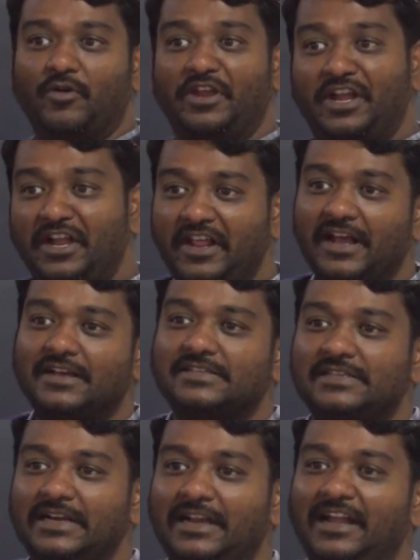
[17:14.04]
India
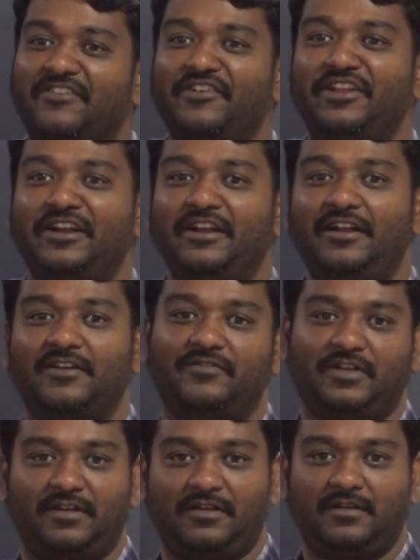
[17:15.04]
said 11 and
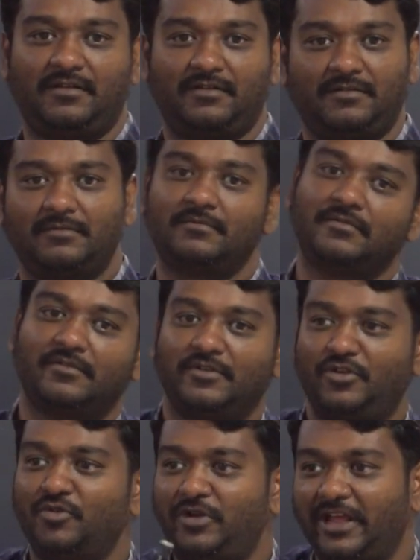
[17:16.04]
11.
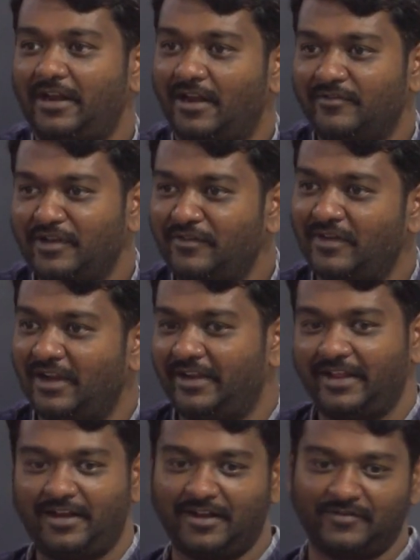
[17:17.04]
You take 11, we'll
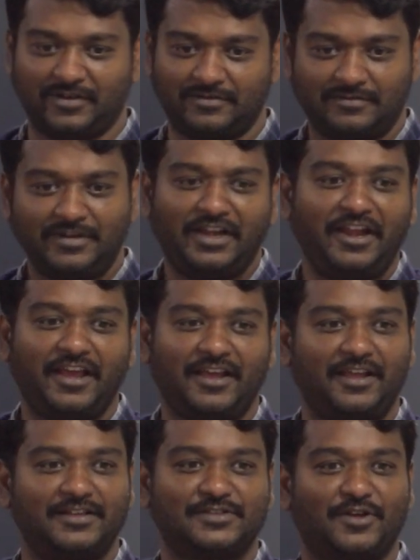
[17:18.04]
take 11. India
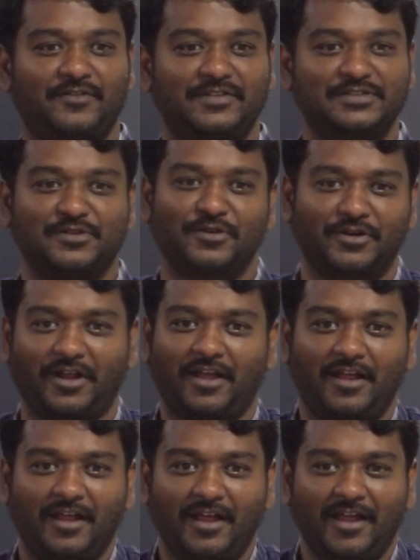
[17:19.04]
is always good.
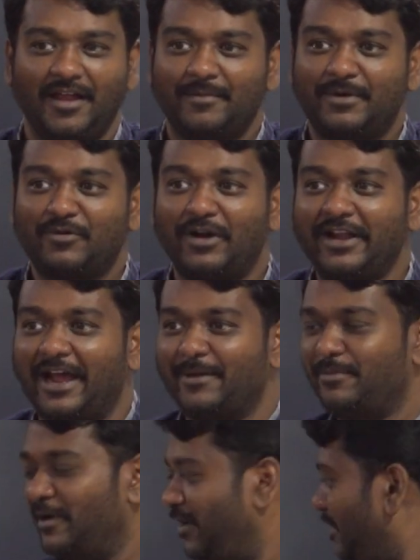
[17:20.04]
But what
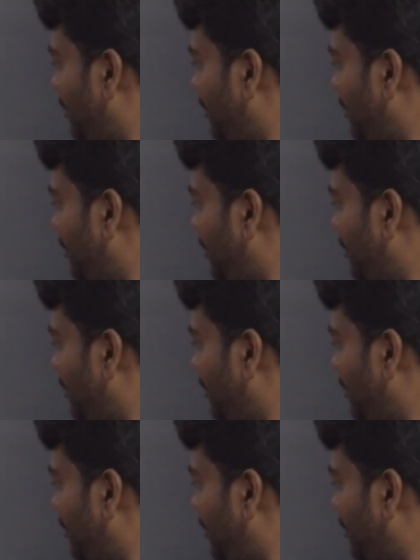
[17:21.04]
happened?